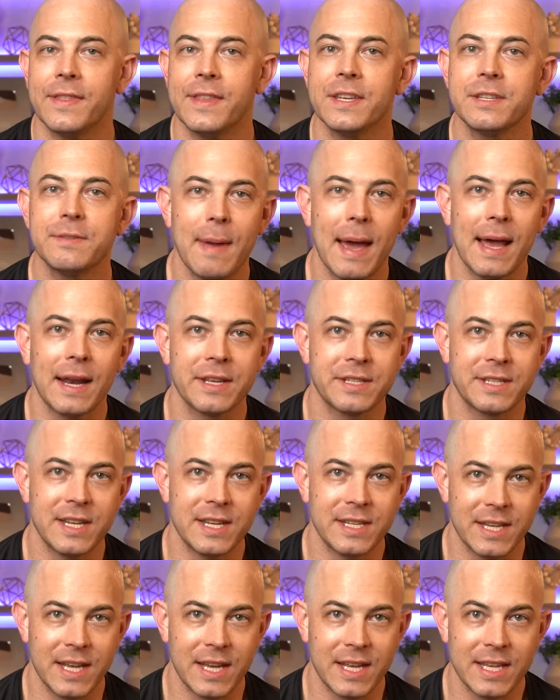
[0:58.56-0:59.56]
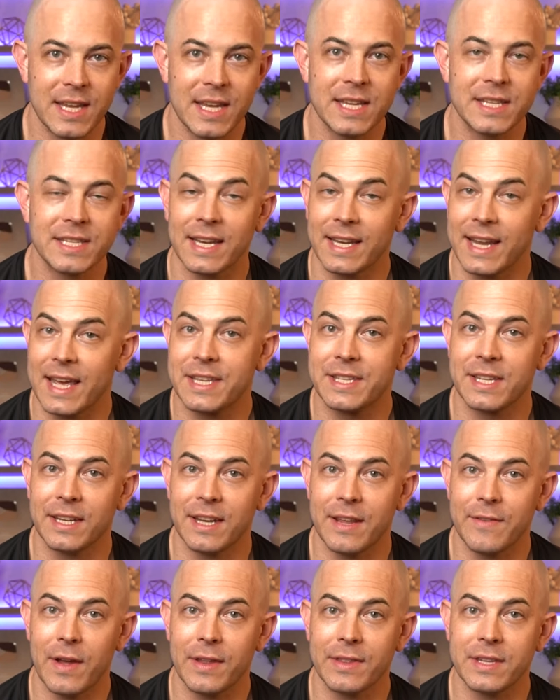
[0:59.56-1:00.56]
This Malassezia yeast likes to
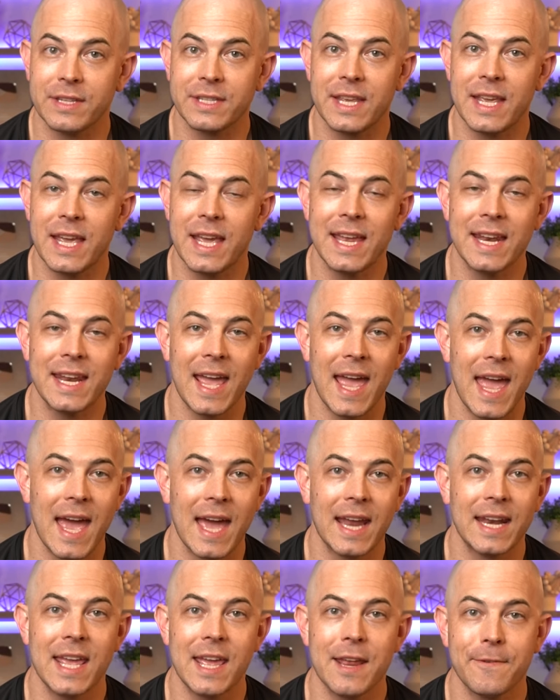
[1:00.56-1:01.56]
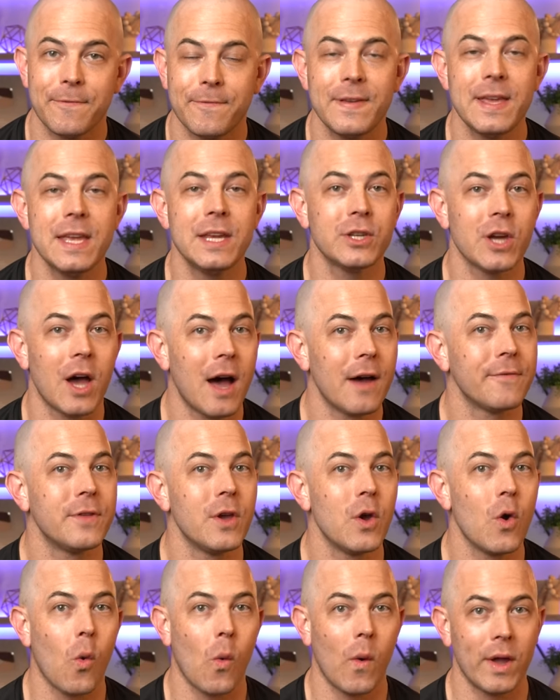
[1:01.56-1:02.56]
live on the skin, and it feeds off
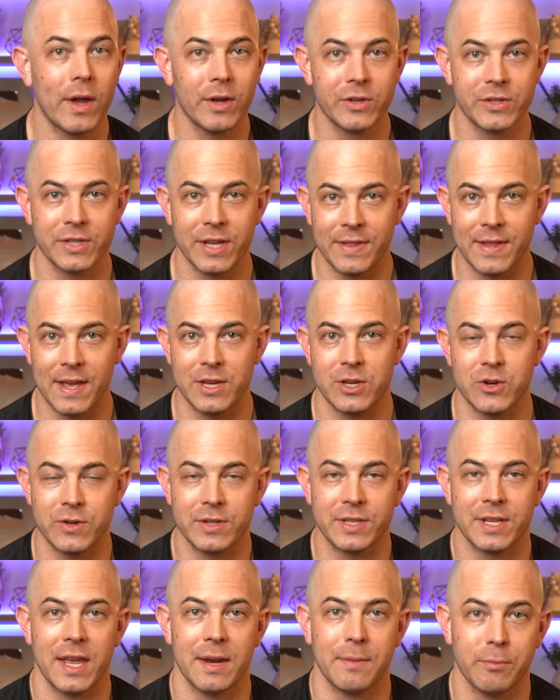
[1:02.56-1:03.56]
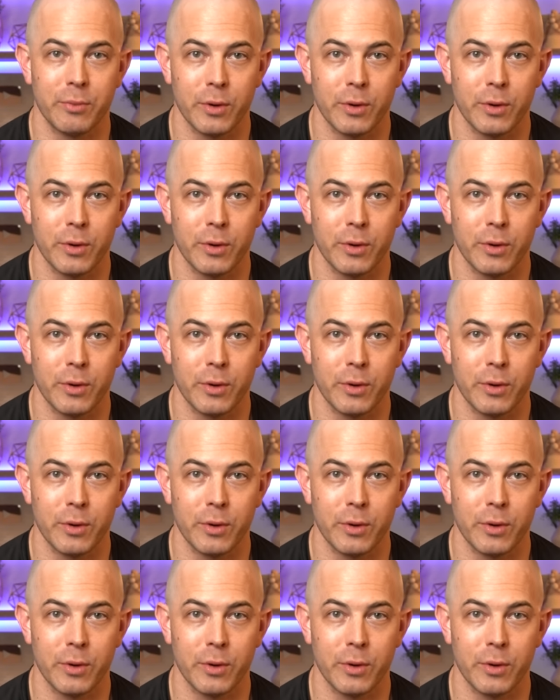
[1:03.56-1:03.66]
the oils that your skin